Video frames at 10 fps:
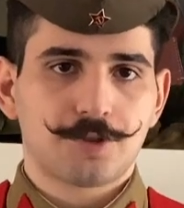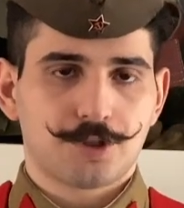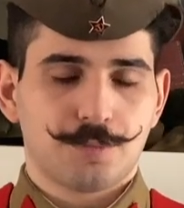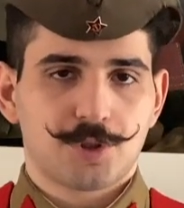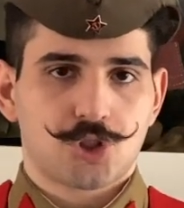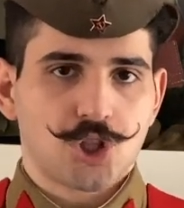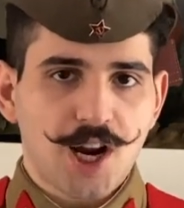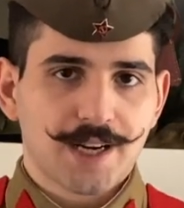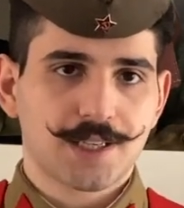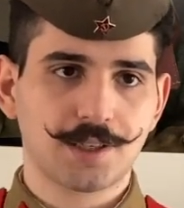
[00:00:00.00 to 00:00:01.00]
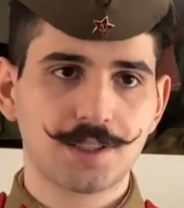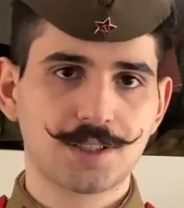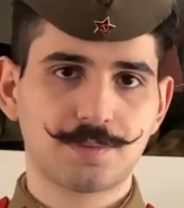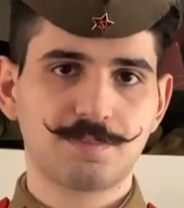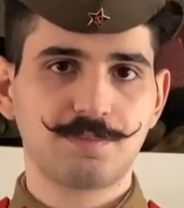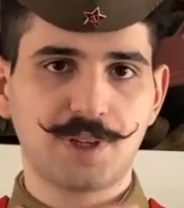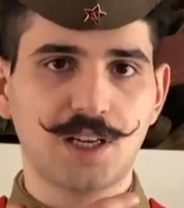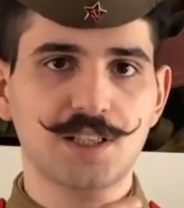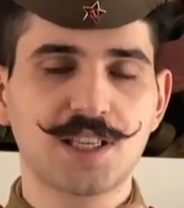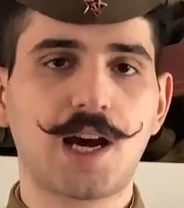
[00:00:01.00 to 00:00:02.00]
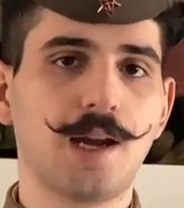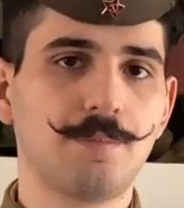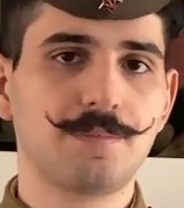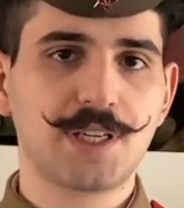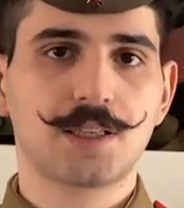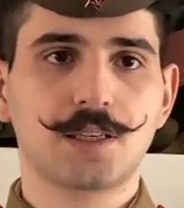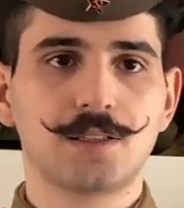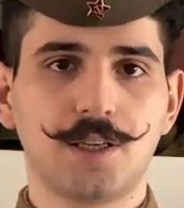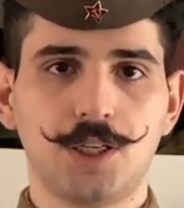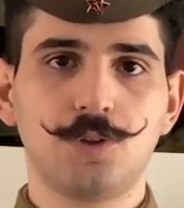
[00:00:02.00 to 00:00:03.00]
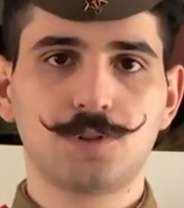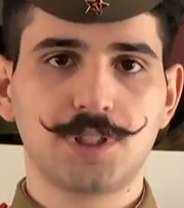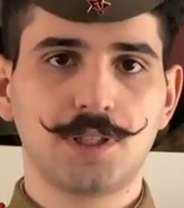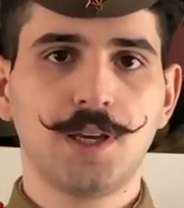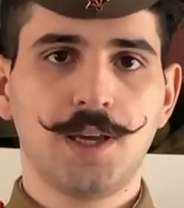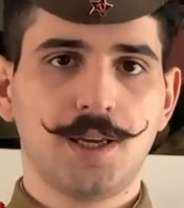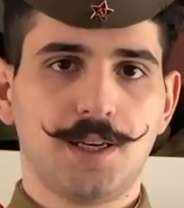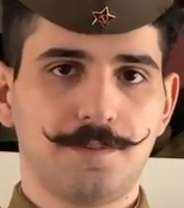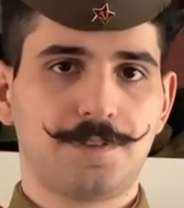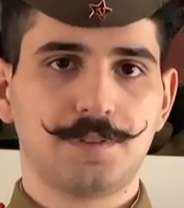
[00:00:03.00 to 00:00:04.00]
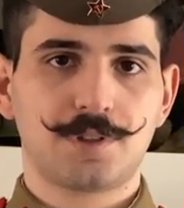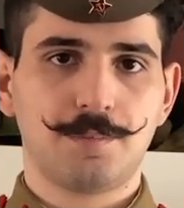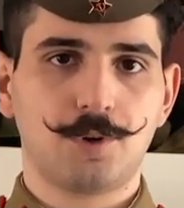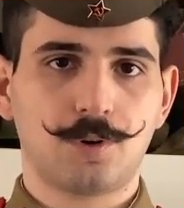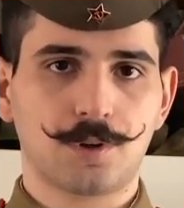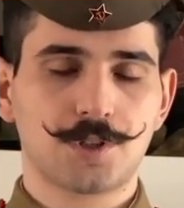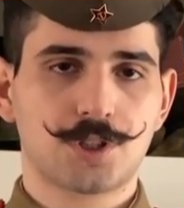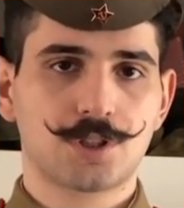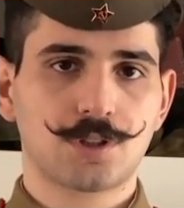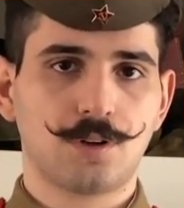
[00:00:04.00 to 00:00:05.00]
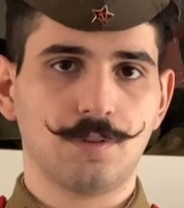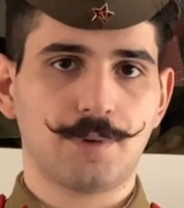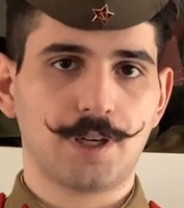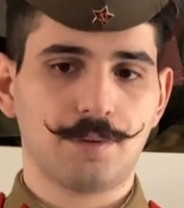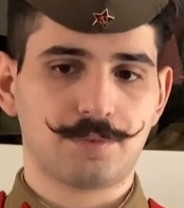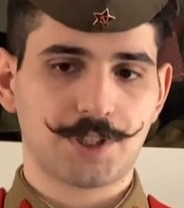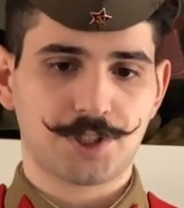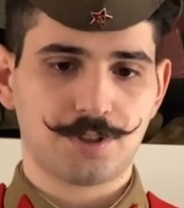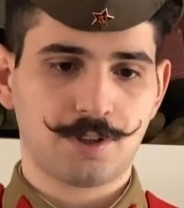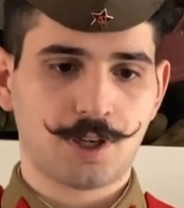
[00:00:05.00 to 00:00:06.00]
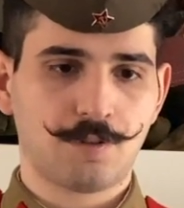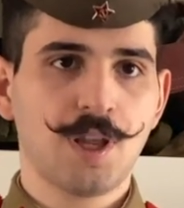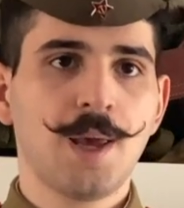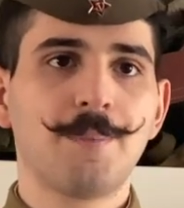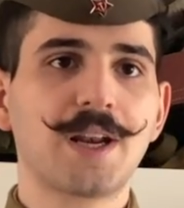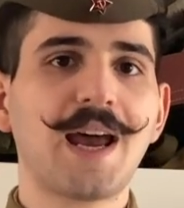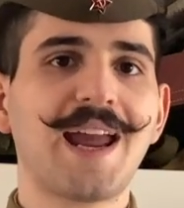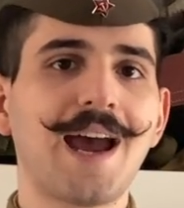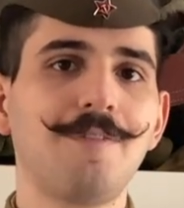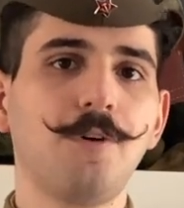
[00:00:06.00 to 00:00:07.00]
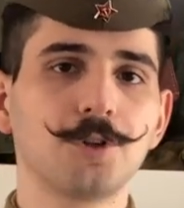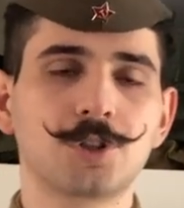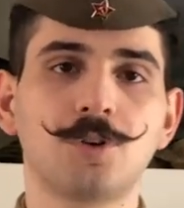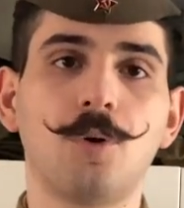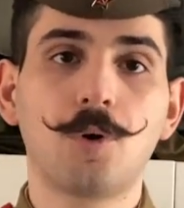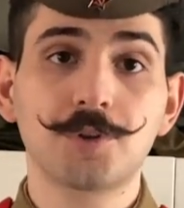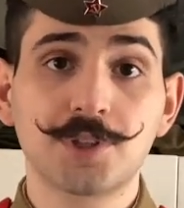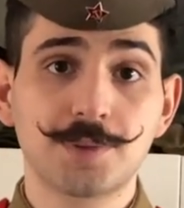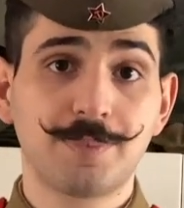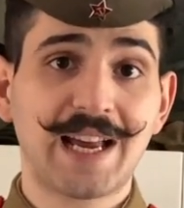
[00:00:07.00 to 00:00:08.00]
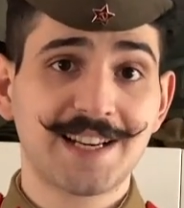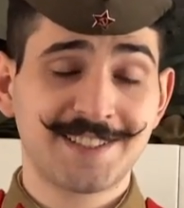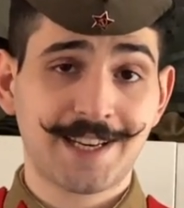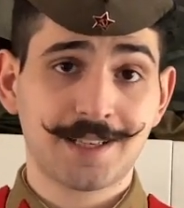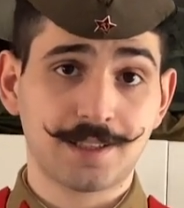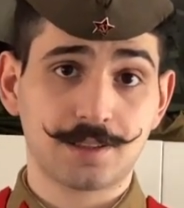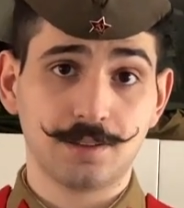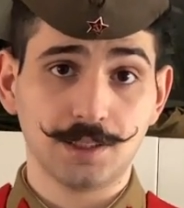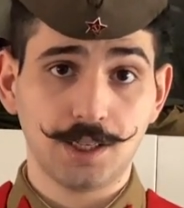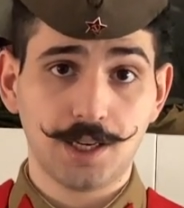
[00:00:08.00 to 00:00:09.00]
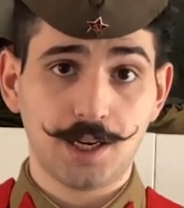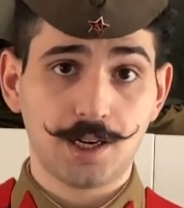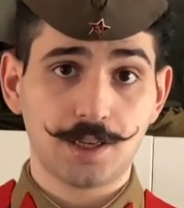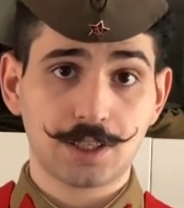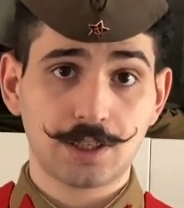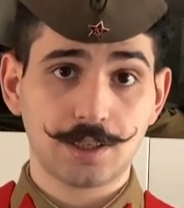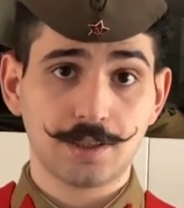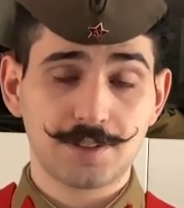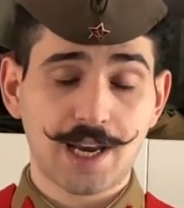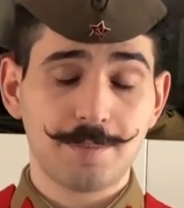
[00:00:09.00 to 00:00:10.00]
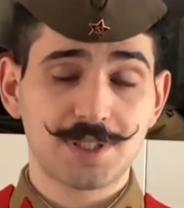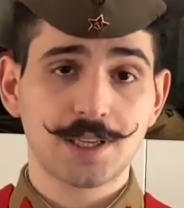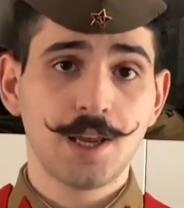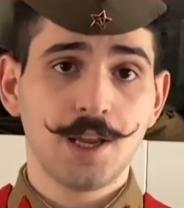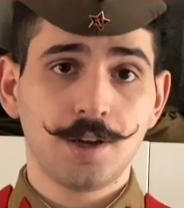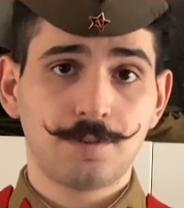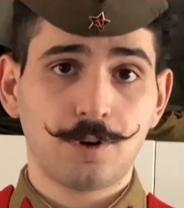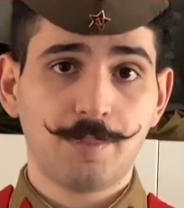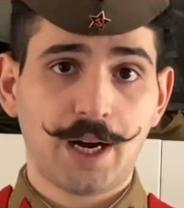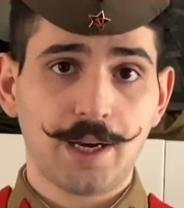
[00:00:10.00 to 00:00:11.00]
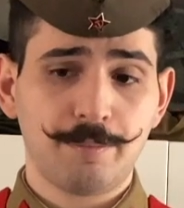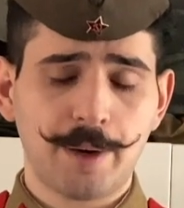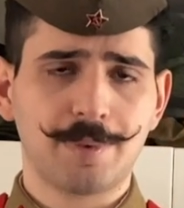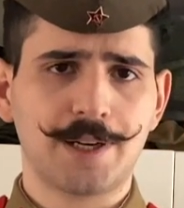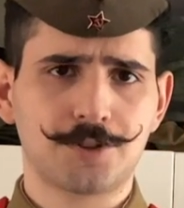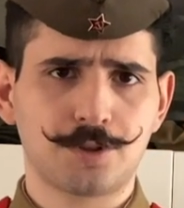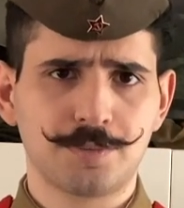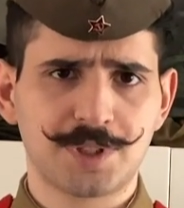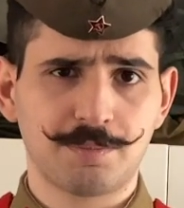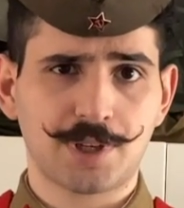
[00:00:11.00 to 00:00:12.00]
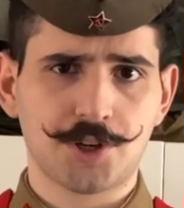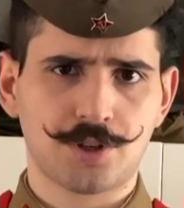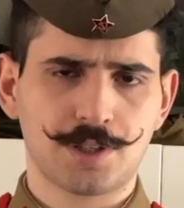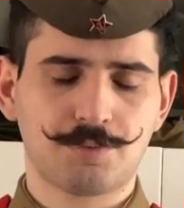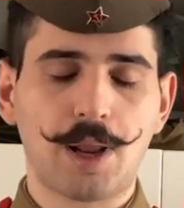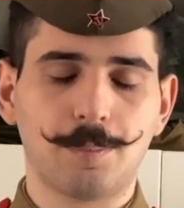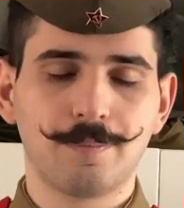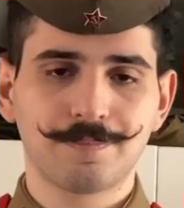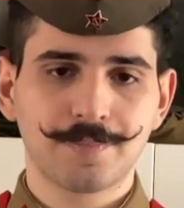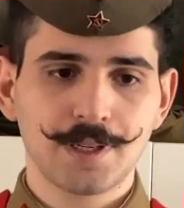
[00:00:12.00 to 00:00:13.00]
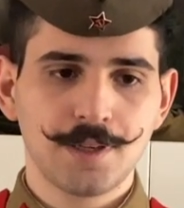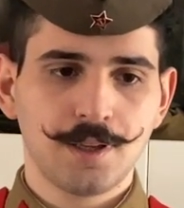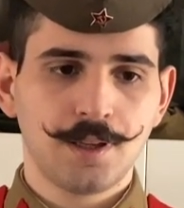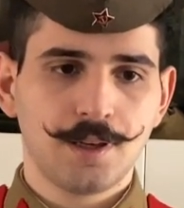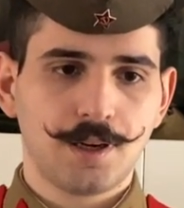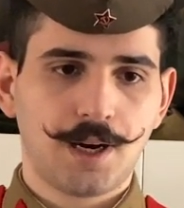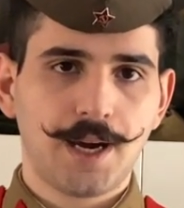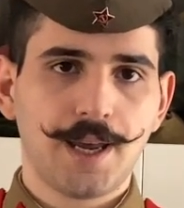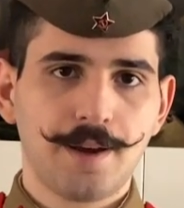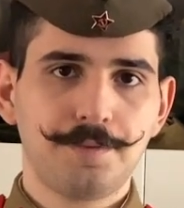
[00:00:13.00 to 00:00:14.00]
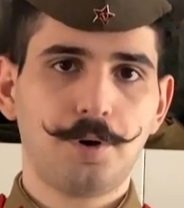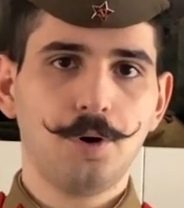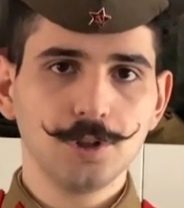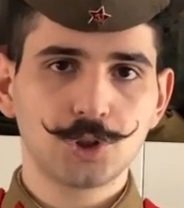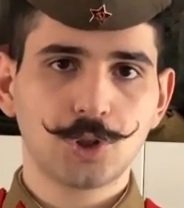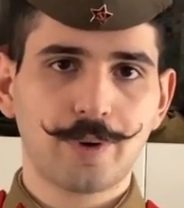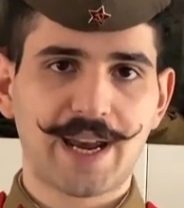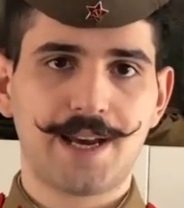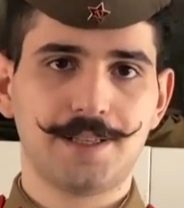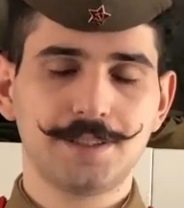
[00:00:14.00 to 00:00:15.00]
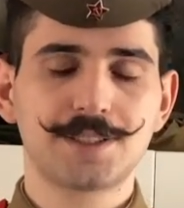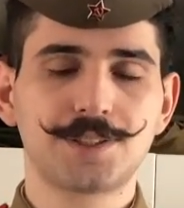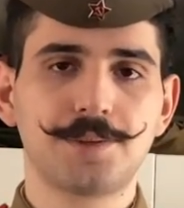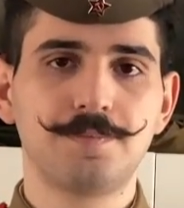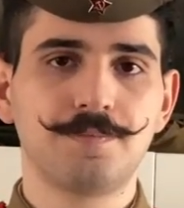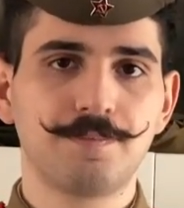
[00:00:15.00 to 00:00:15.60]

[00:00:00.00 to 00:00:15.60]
Troops jacket because I am technically using infantry boards on my impression now, but I have also ordered black technical tabs for my Pipeline Troops impression as well. I have also added some